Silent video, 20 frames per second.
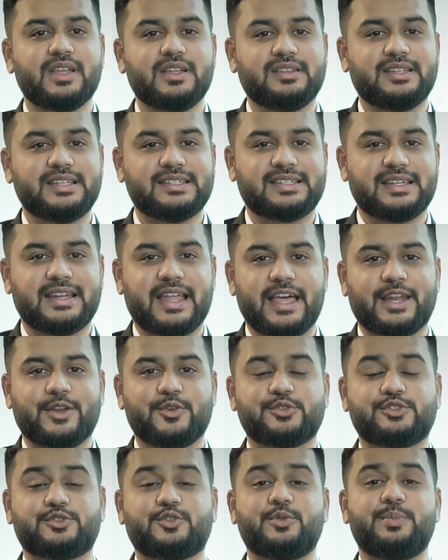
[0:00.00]
These
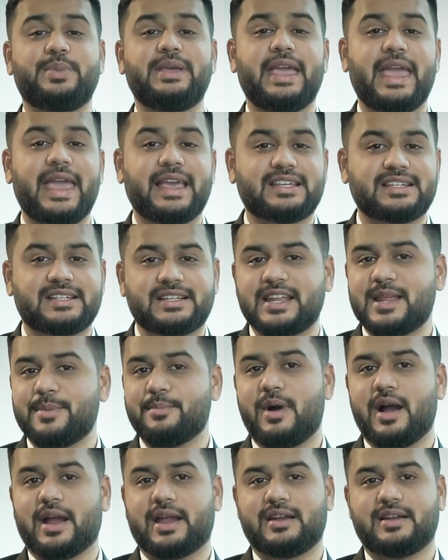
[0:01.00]
scenarios could be
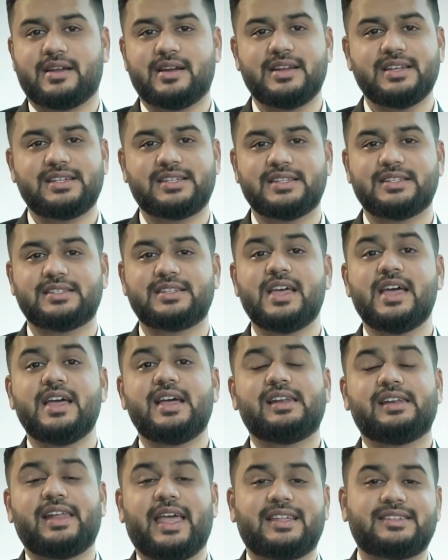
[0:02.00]
extreme market conditions
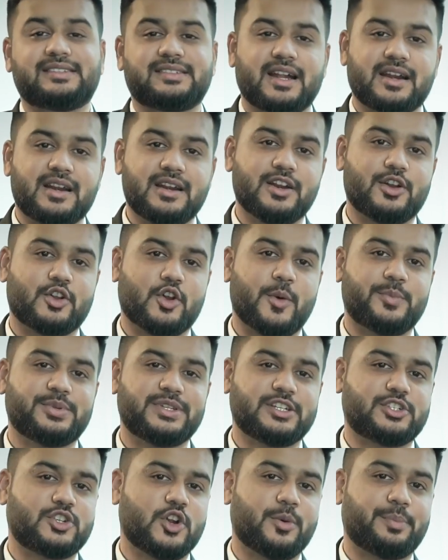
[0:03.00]
like sudden drops
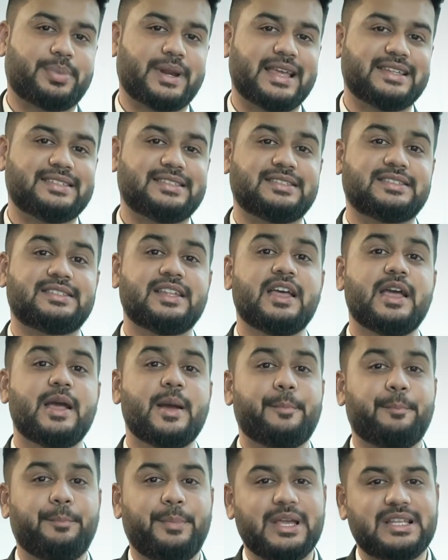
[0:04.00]
in stock prices,
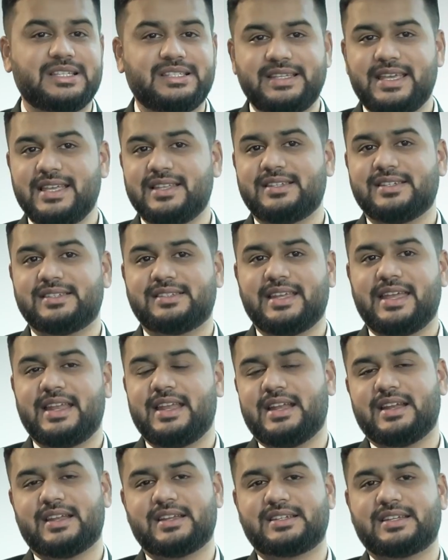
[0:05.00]
big changes in
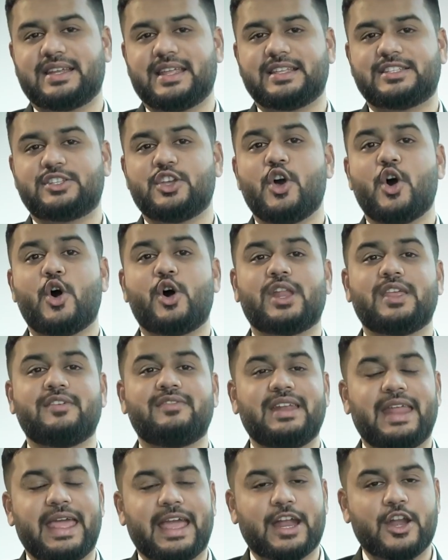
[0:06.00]
interest rates, or
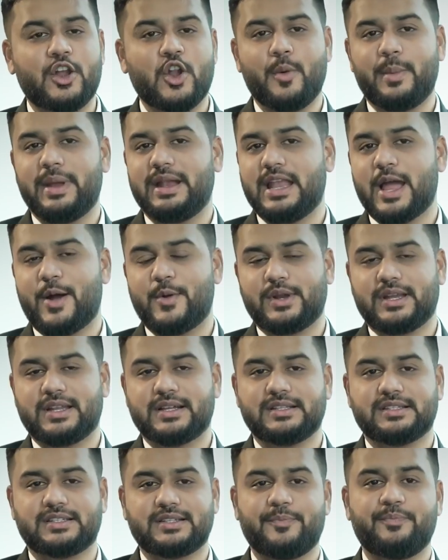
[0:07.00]
even economic
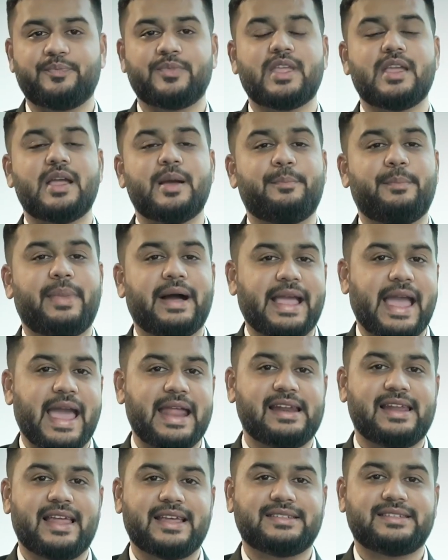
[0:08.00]
downturns. By
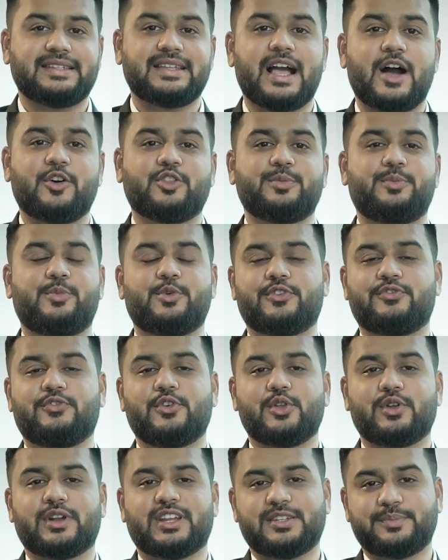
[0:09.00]
analyzing how the
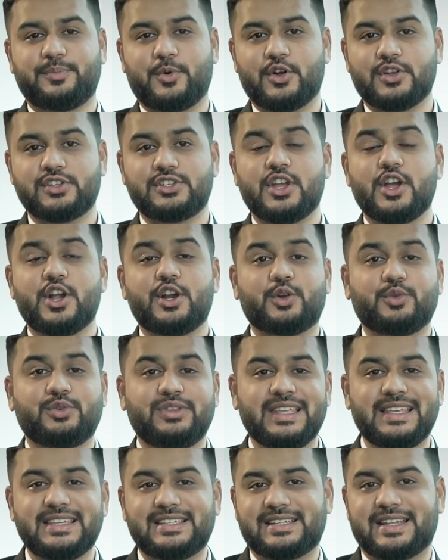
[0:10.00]
portfolio responds to
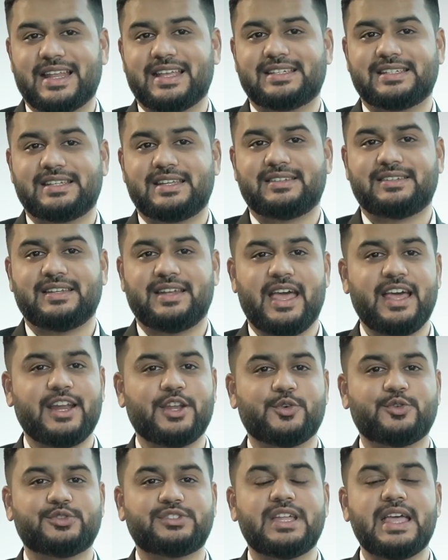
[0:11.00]
these stress
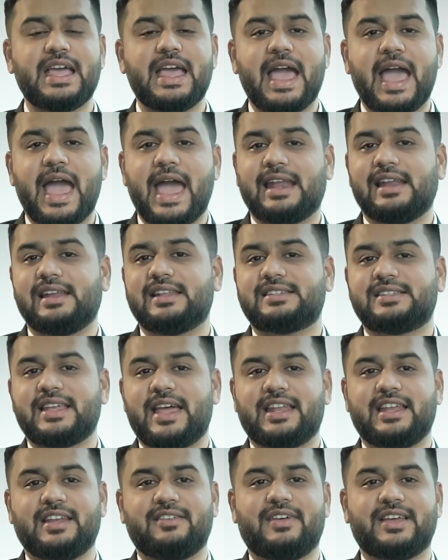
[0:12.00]
scenarios, analysts
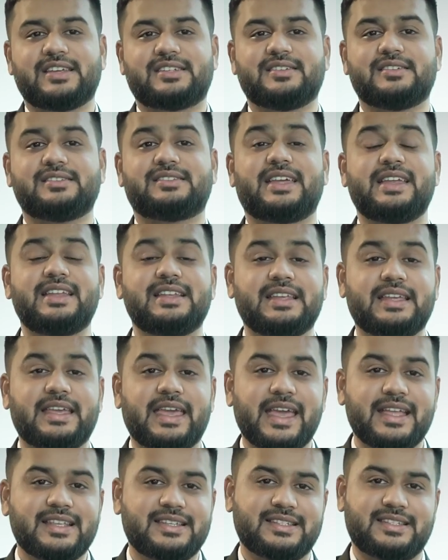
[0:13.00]
and investors can
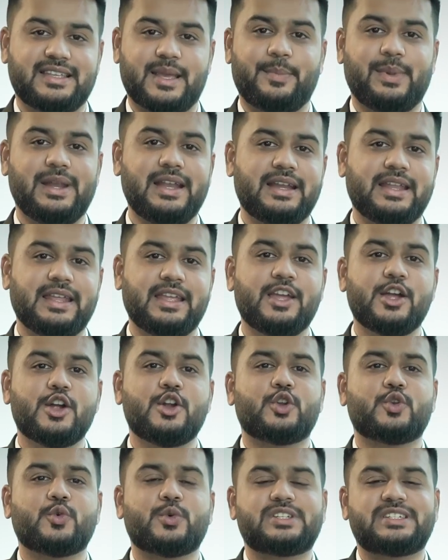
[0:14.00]
gauge its ability
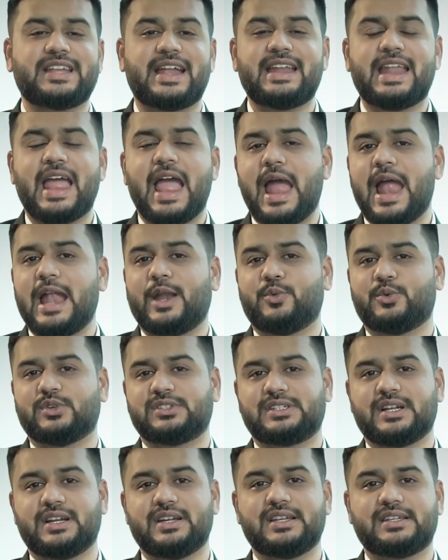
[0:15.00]
to withstand
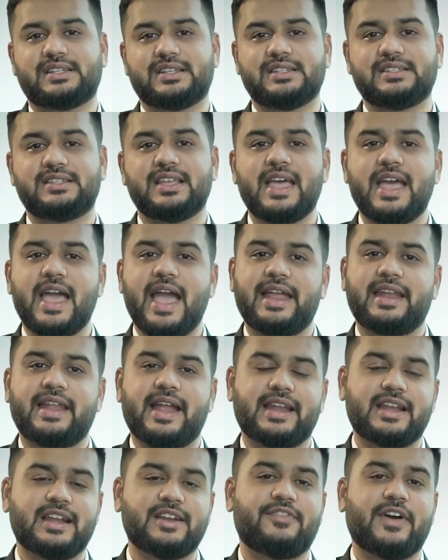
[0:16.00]
adverse conditions and
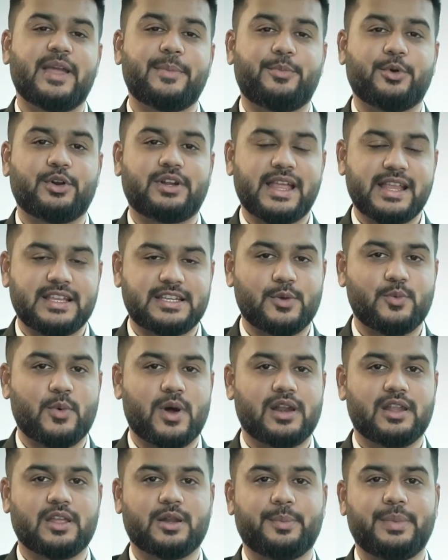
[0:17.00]
identify potential
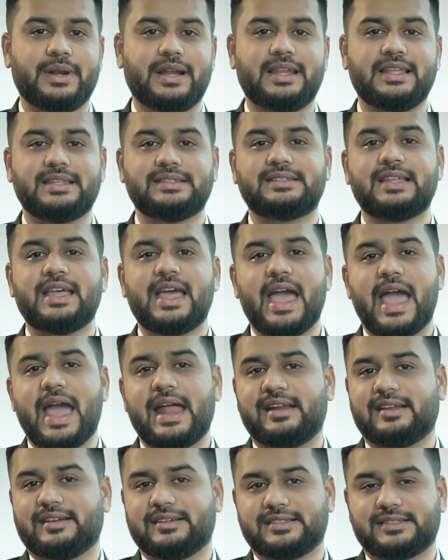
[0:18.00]
vulnerabilities
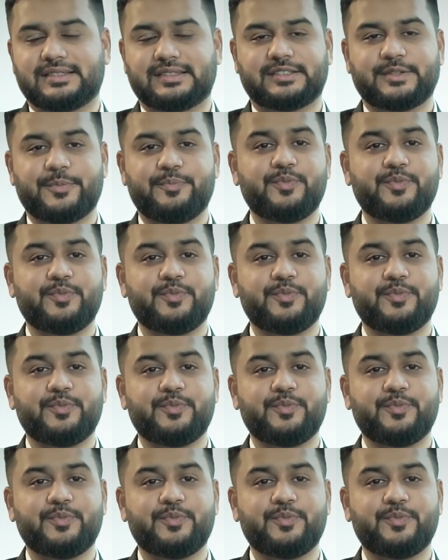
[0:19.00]
and risks.